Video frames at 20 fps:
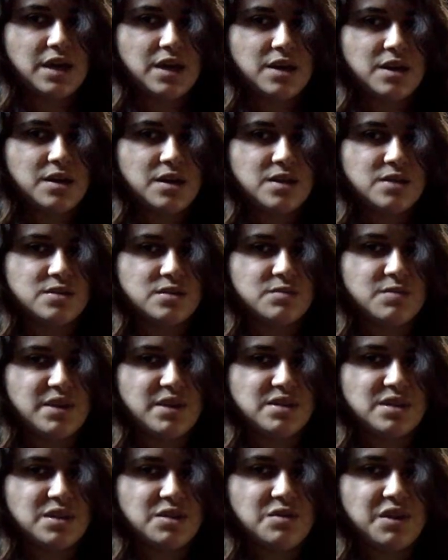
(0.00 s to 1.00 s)
basically what I've had
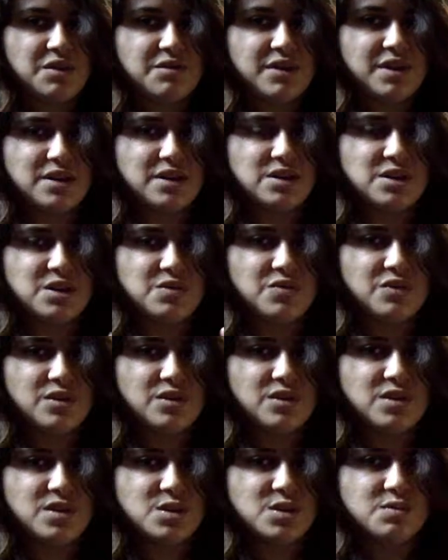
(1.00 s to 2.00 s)
to do for this
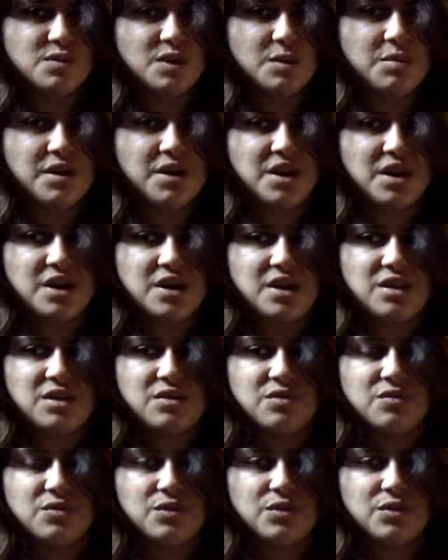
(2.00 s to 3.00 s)
ribbon, and then the Fleur de
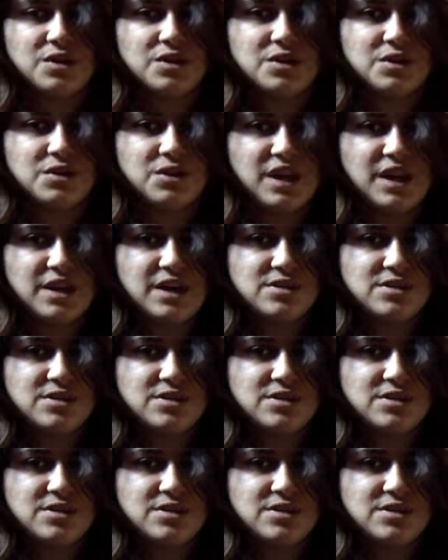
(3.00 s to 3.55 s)
Lis,